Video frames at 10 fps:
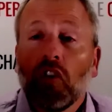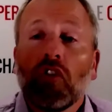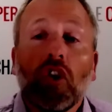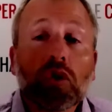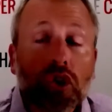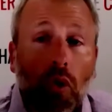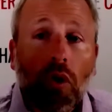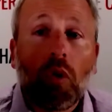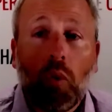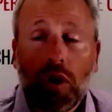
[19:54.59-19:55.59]
Those
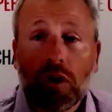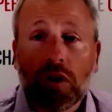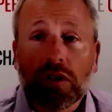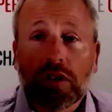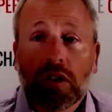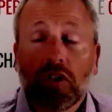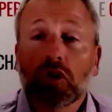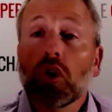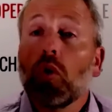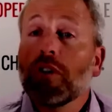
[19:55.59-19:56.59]
core words,
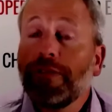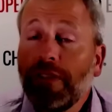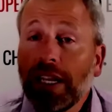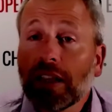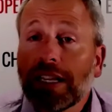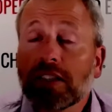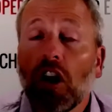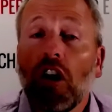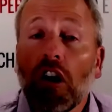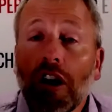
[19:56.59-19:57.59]
those core feelings
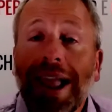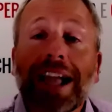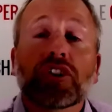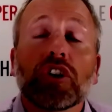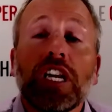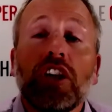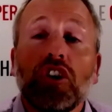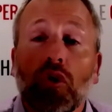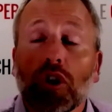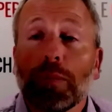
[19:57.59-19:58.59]
are actually
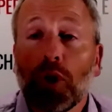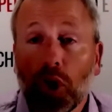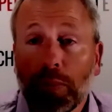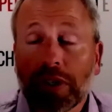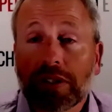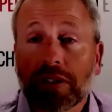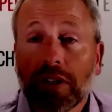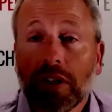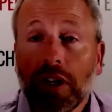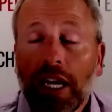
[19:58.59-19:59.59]
your
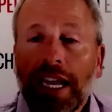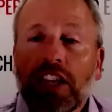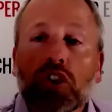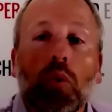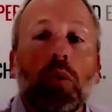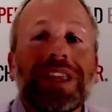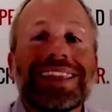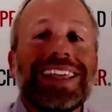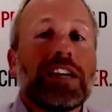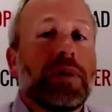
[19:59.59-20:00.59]
purpose. And so when we
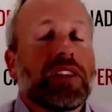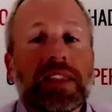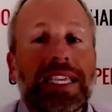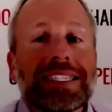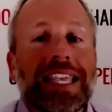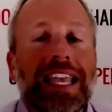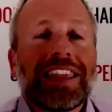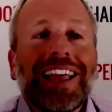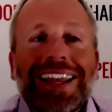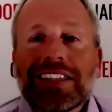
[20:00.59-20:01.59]
think about the things
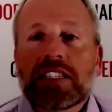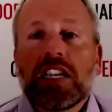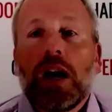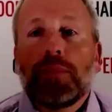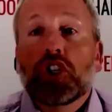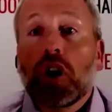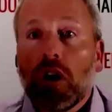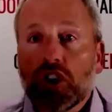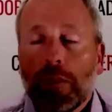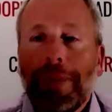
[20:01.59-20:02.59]
light us up,
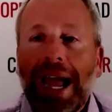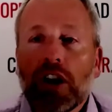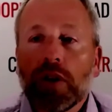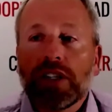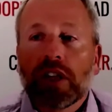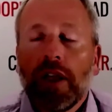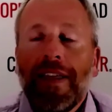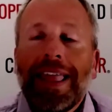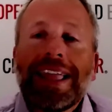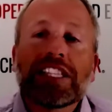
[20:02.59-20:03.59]
charge our batteries,
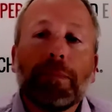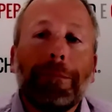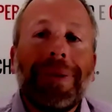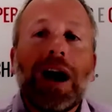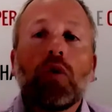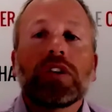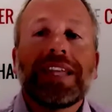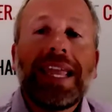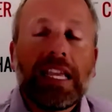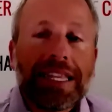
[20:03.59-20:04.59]
it's about
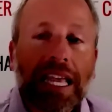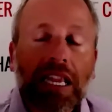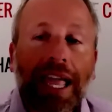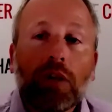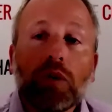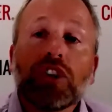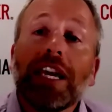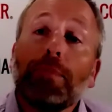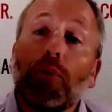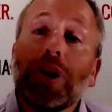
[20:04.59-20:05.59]
taking that language
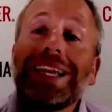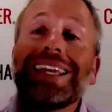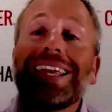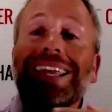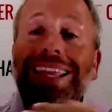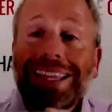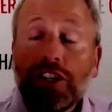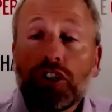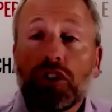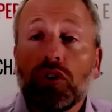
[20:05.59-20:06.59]
and putting it
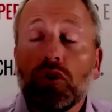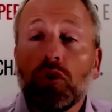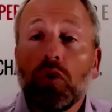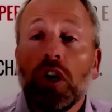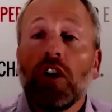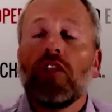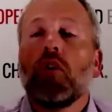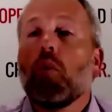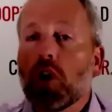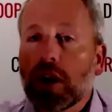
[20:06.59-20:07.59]
into the
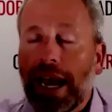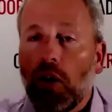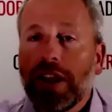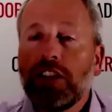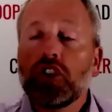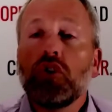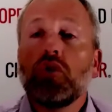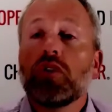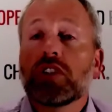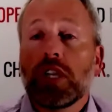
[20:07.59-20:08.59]
workout,
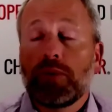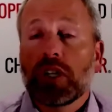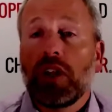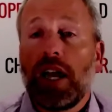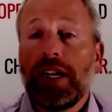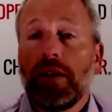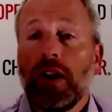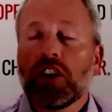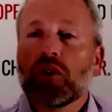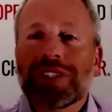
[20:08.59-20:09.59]
into the subject line.
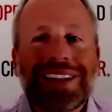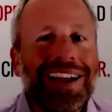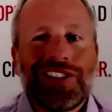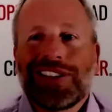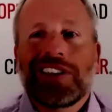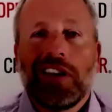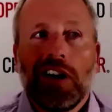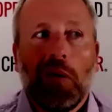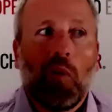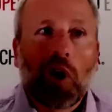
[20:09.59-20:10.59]
So it's not just
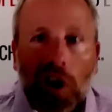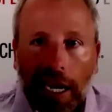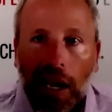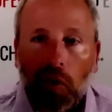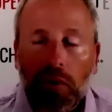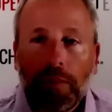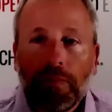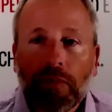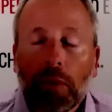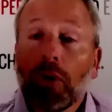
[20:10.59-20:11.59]
a workout,
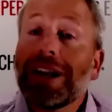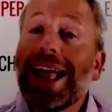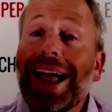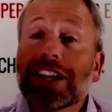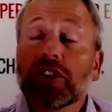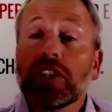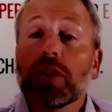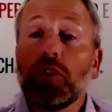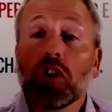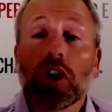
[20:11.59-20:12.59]
but it actually is
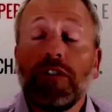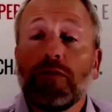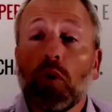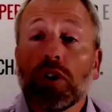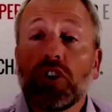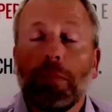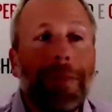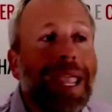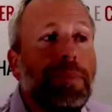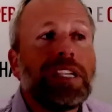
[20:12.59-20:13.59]
something you're looking forward to.
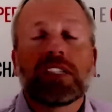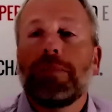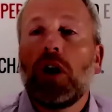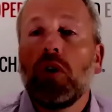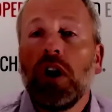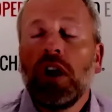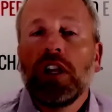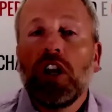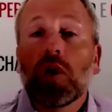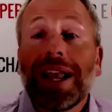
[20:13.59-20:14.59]
Maybe it's about,
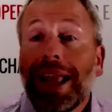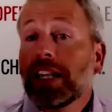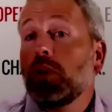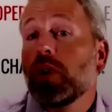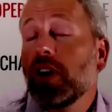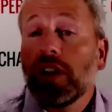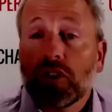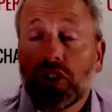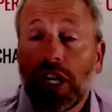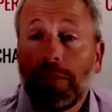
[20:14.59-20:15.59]
connecting with
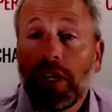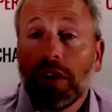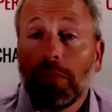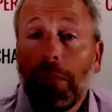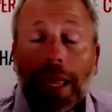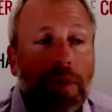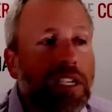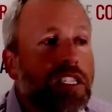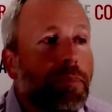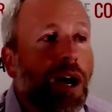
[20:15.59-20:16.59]
others, Jamie. Maybe
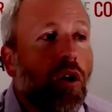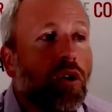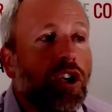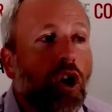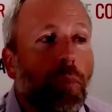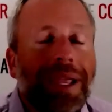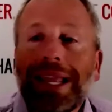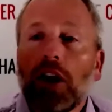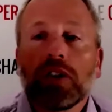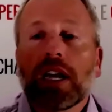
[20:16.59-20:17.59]
it's about, being
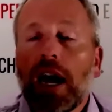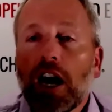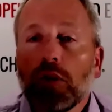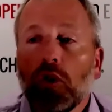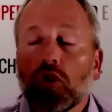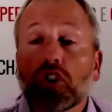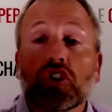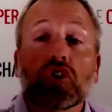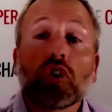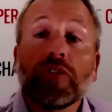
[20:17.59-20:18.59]
held accountable or
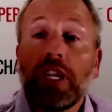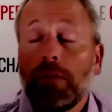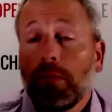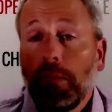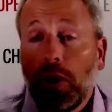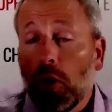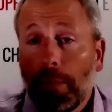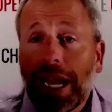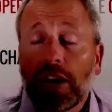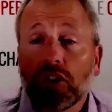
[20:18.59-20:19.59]
serving
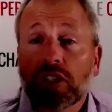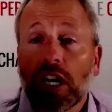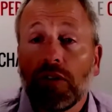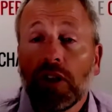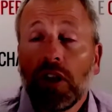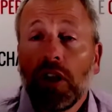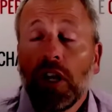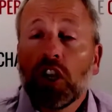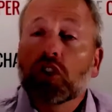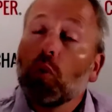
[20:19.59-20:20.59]
beyond yourself.
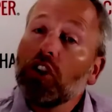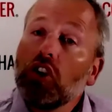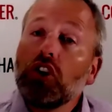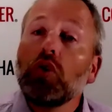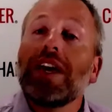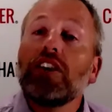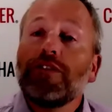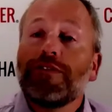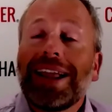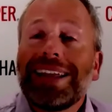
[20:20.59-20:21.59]
So when you do that,
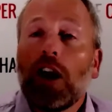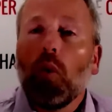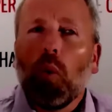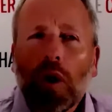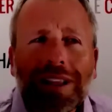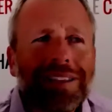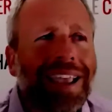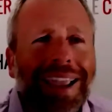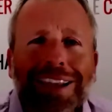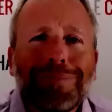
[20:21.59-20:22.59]
you find out, what in
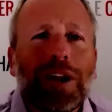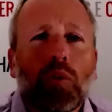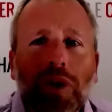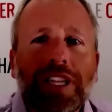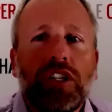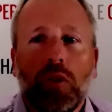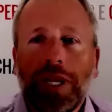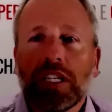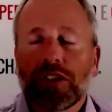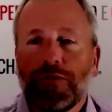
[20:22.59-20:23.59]
the heck am I really
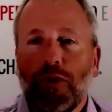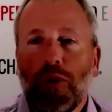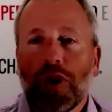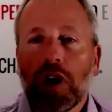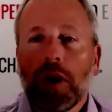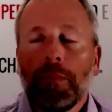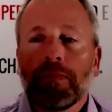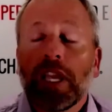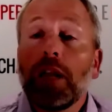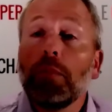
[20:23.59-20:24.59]
doing this for?
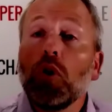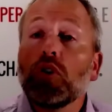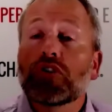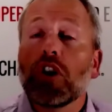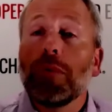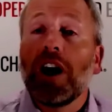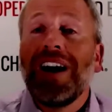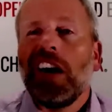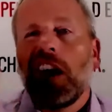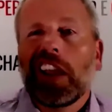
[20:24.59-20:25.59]
And it moves from
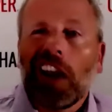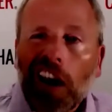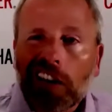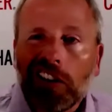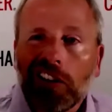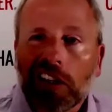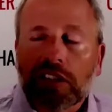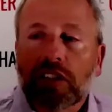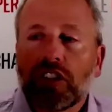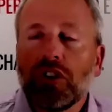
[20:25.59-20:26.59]
I got to do
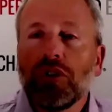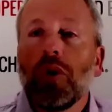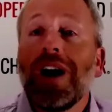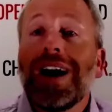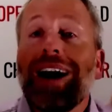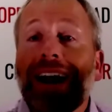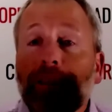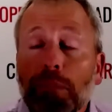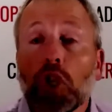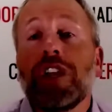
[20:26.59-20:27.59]
this to
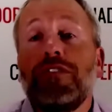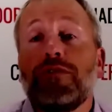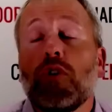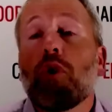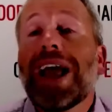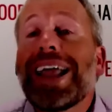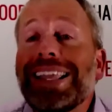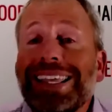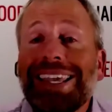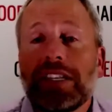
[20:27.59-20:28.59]
I'm looking forward, I
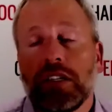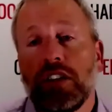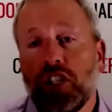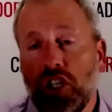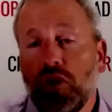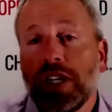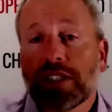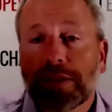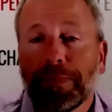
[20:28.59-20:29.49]
get to do this.